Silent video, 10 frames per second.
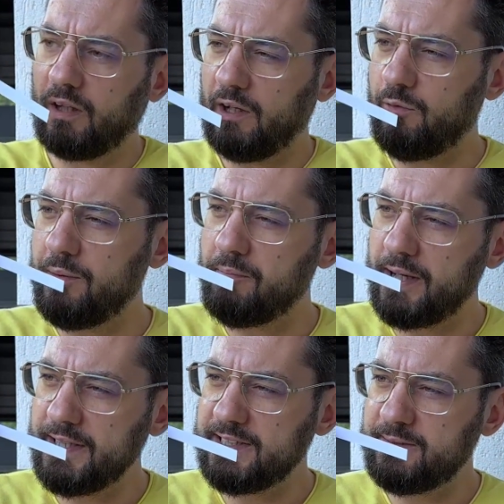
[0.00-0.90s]
It
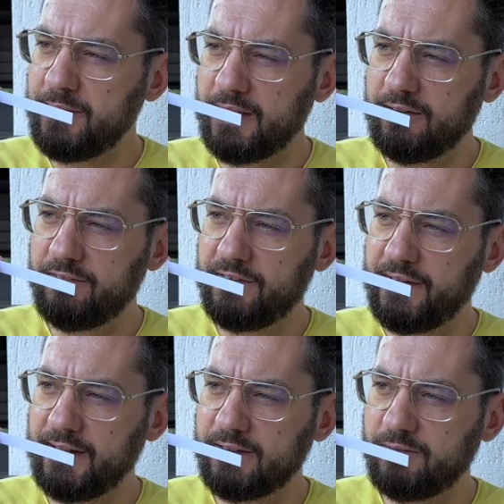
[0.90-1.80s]
reminds me of
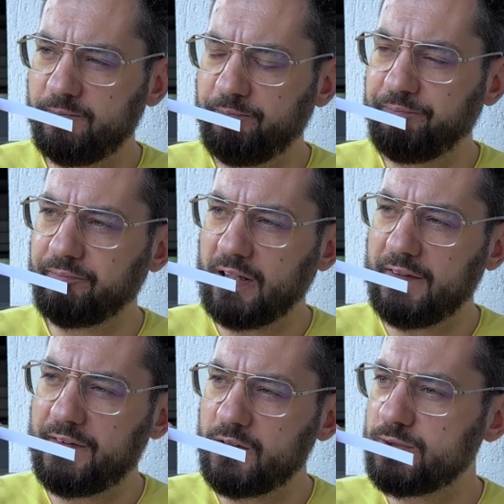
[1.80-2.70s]

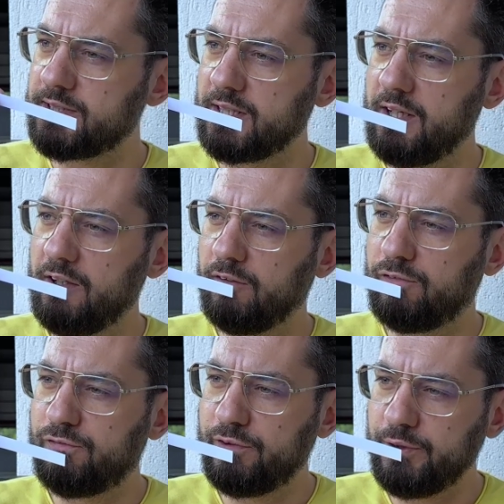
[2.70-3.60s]
those
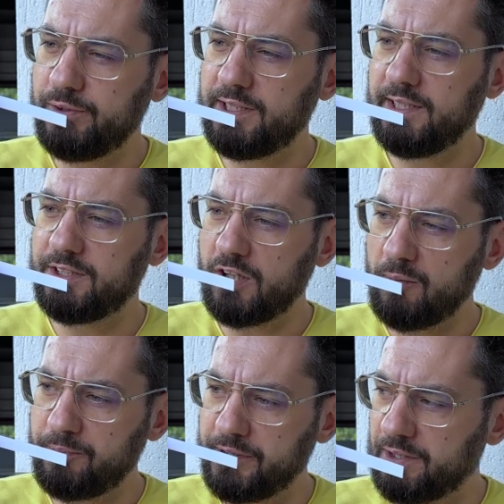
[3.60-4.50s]
fruity
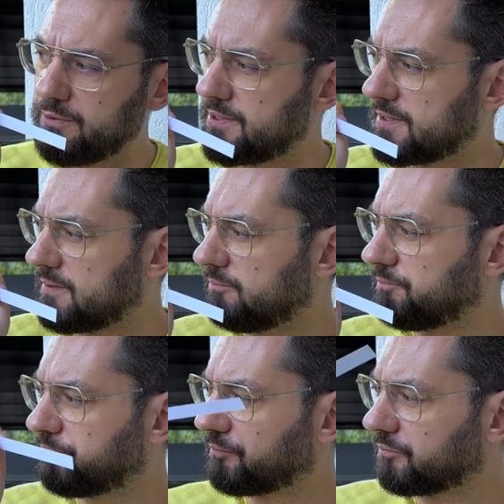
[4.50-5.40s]
top notes
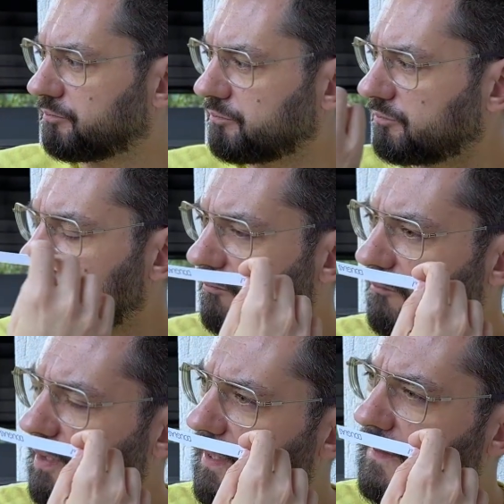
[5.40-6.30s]

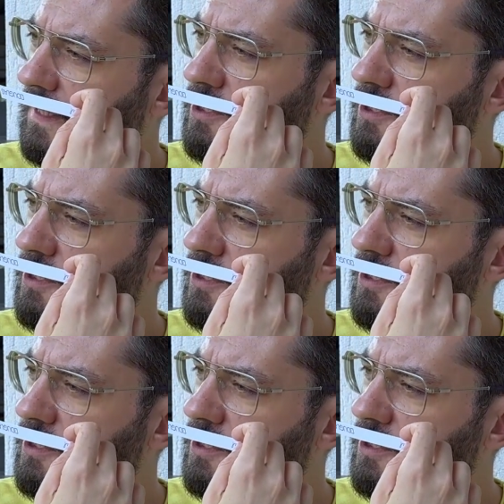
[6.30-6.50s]
that